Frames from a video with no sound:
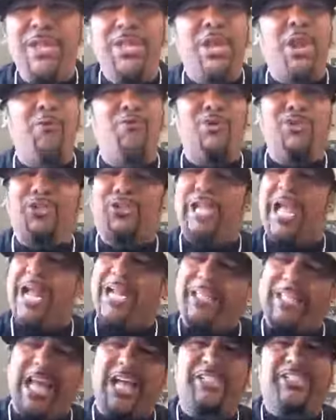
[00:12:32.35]
And with
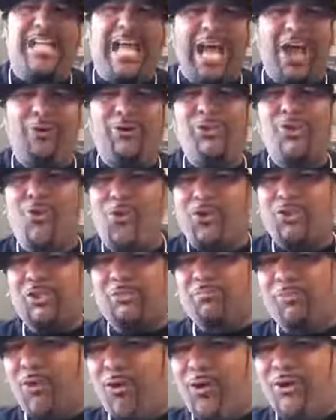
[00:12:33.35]
that, that's Al York
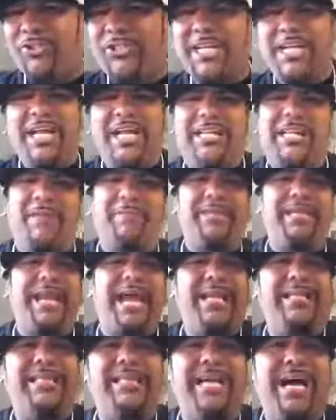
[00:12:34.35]
Sports. Let me
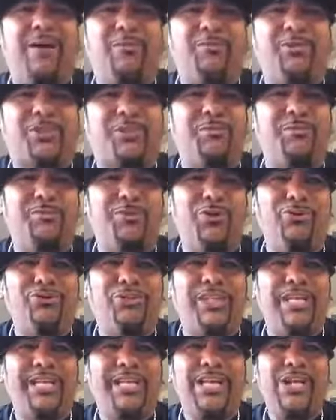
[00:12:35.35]
end it out with some
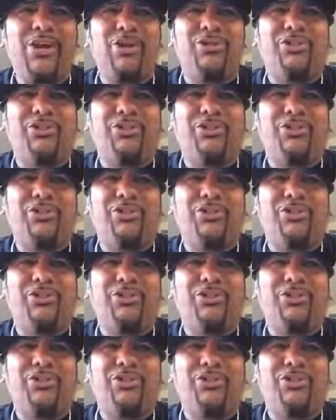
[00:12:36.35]
music.